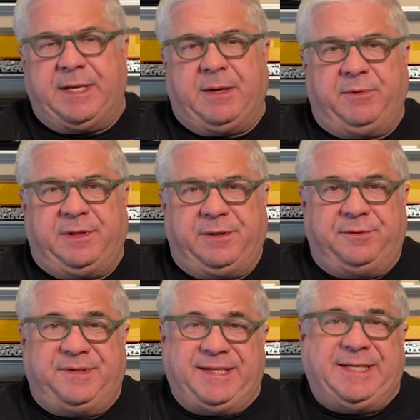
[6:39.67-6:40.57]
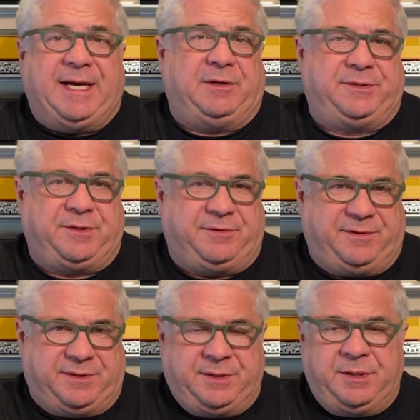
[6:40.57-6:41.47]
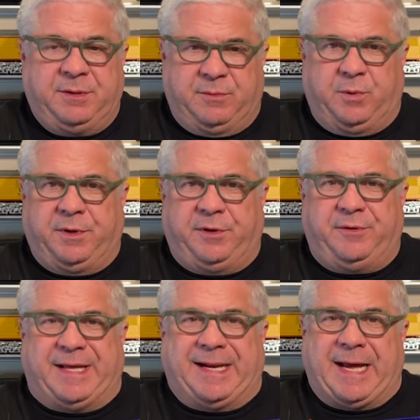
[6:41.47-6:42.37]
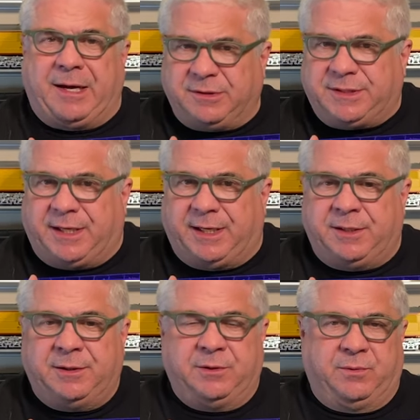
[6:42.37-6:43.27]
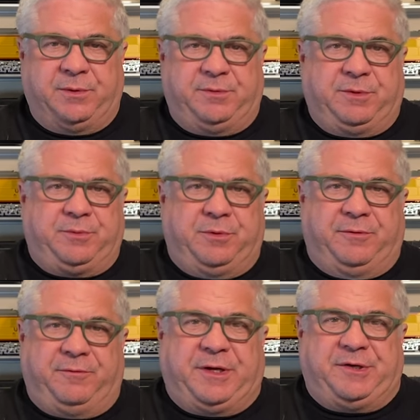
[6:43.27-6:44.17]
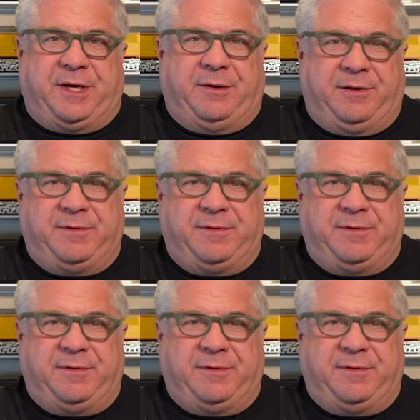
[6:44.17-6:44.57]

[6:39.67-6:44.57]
that with a little decal solvent, but we're going to do that outside where there's much more fresh air and